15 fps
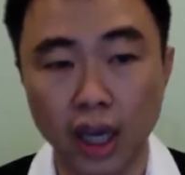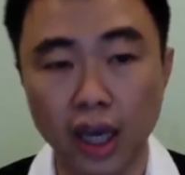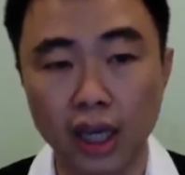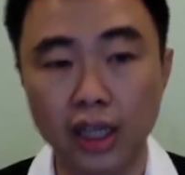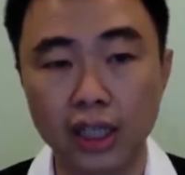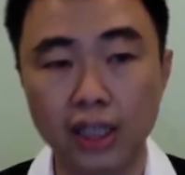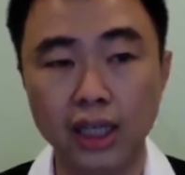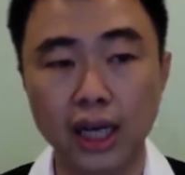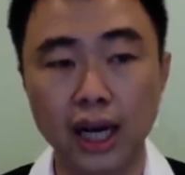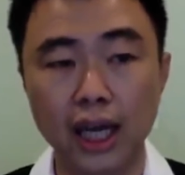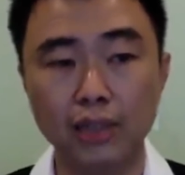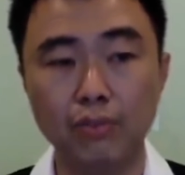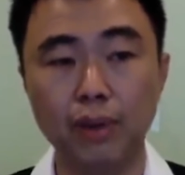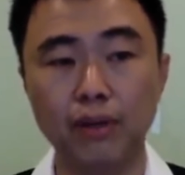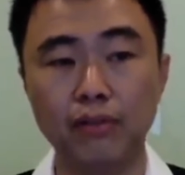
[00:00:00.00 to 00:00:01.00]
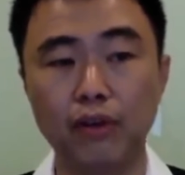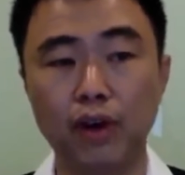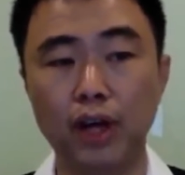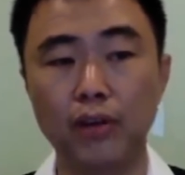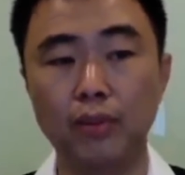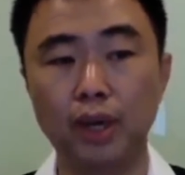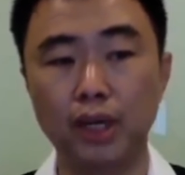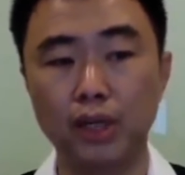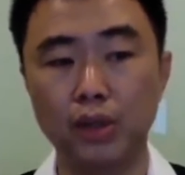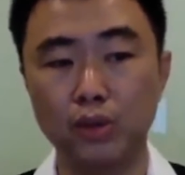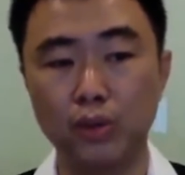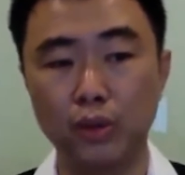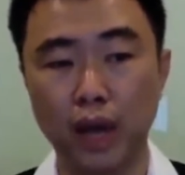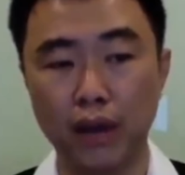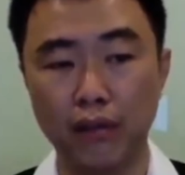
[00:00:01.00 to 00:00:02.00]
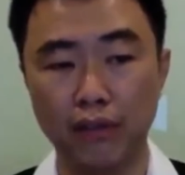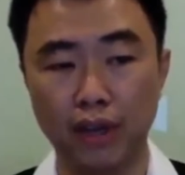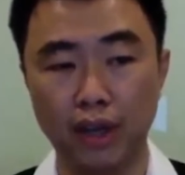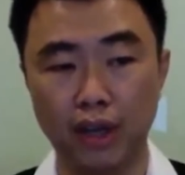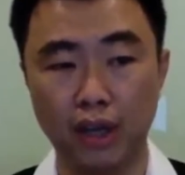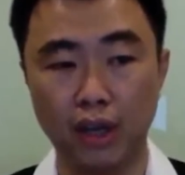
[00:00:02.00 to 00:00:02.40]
and it's a clash month for anybody who have